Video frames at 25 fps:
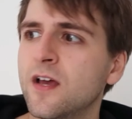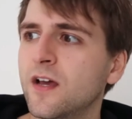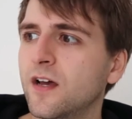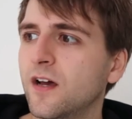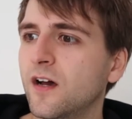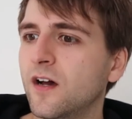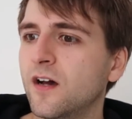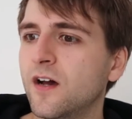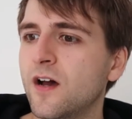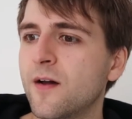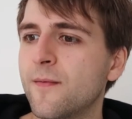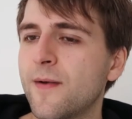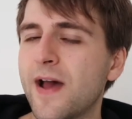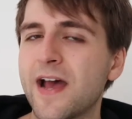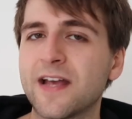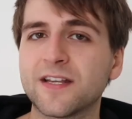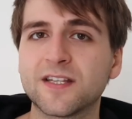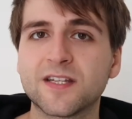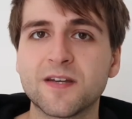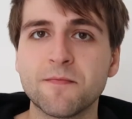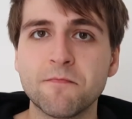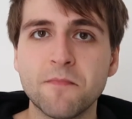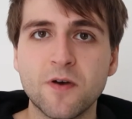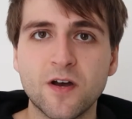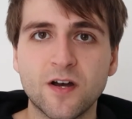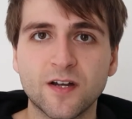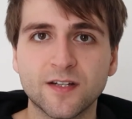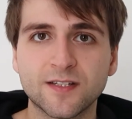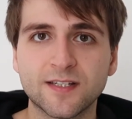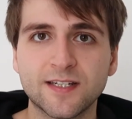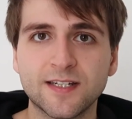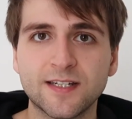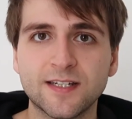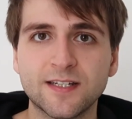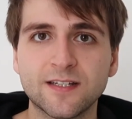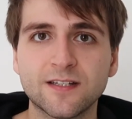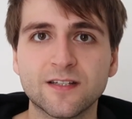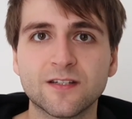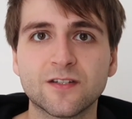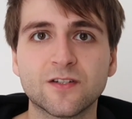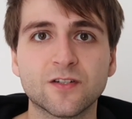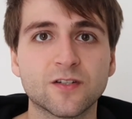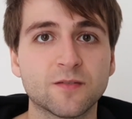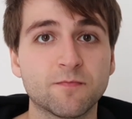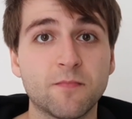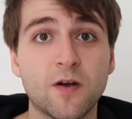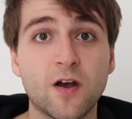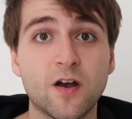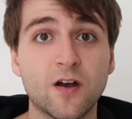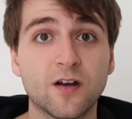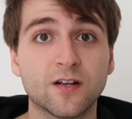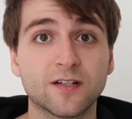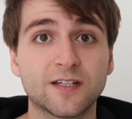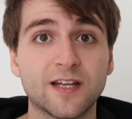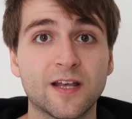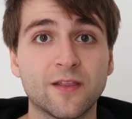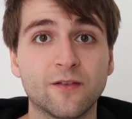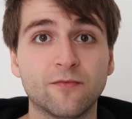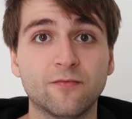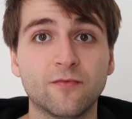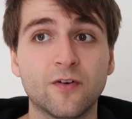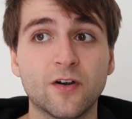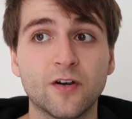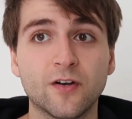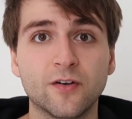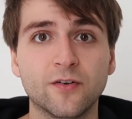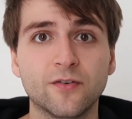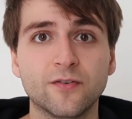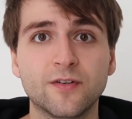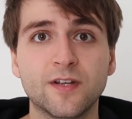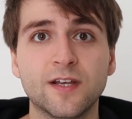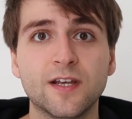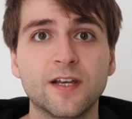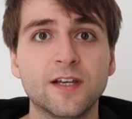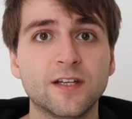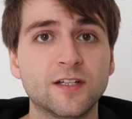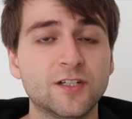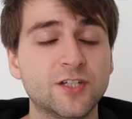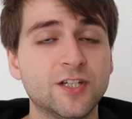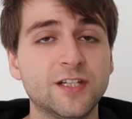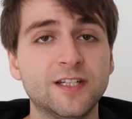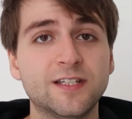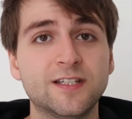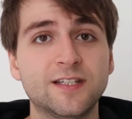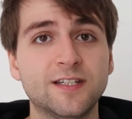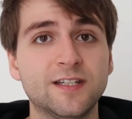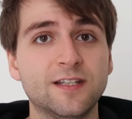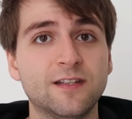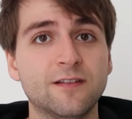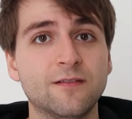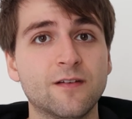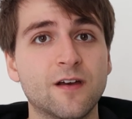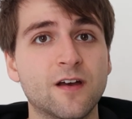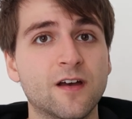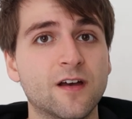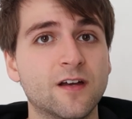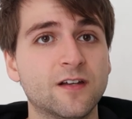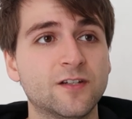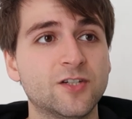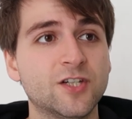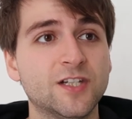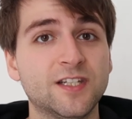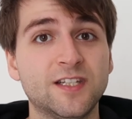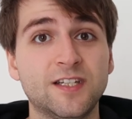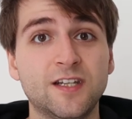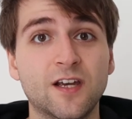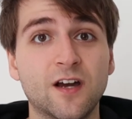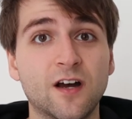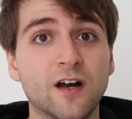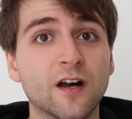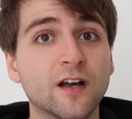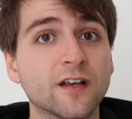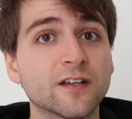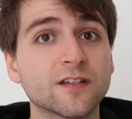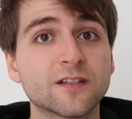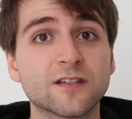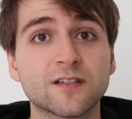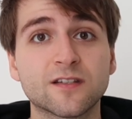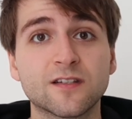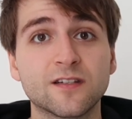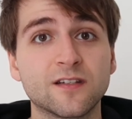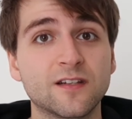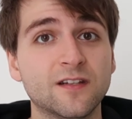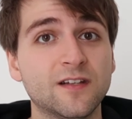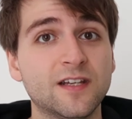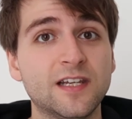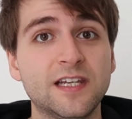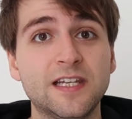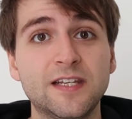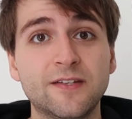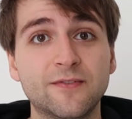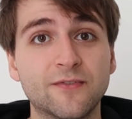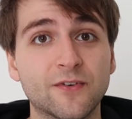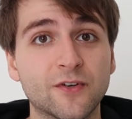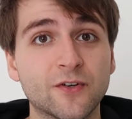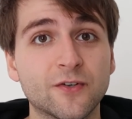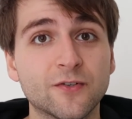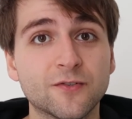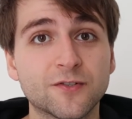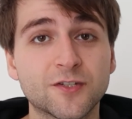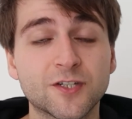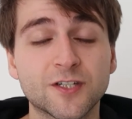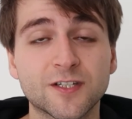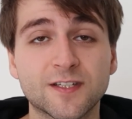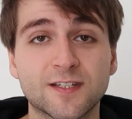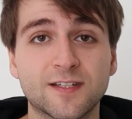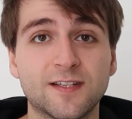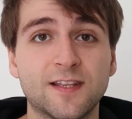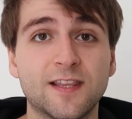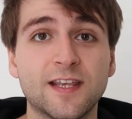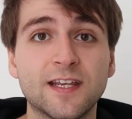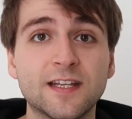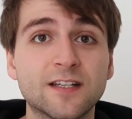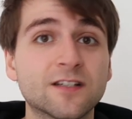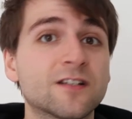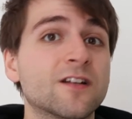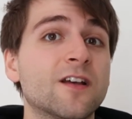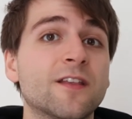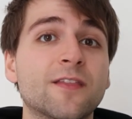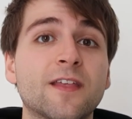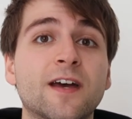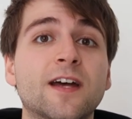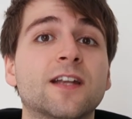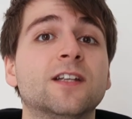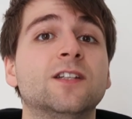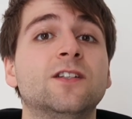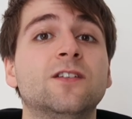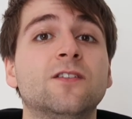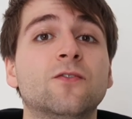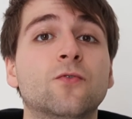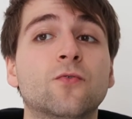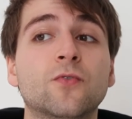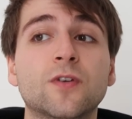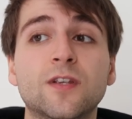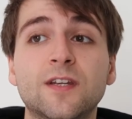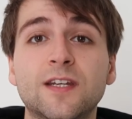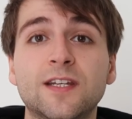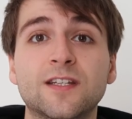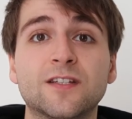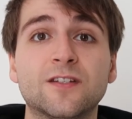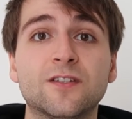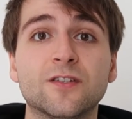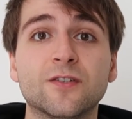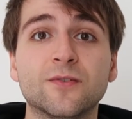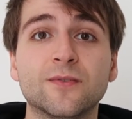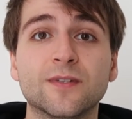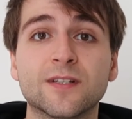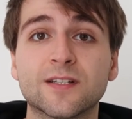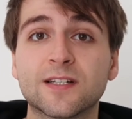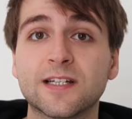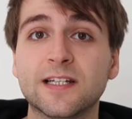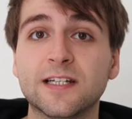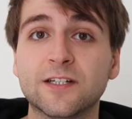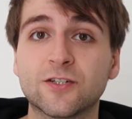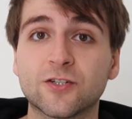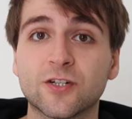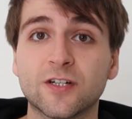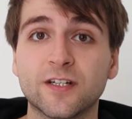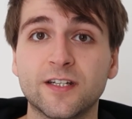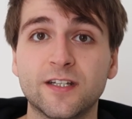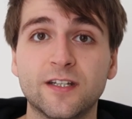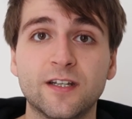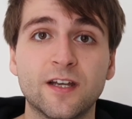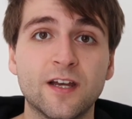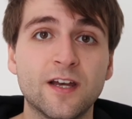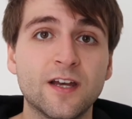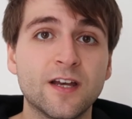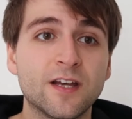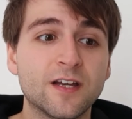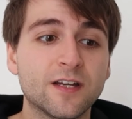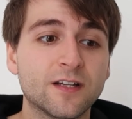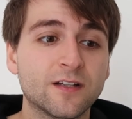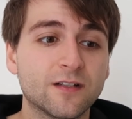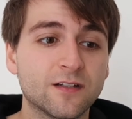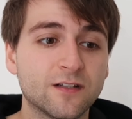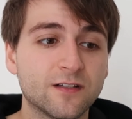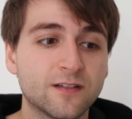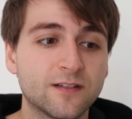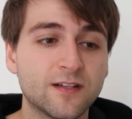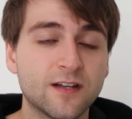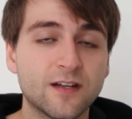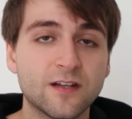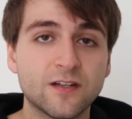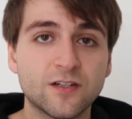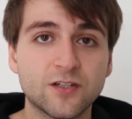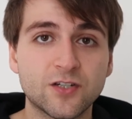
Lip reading: Aston Martins just parked down the road, GTRs, Evos, just things like that. All you need to do is literally sit in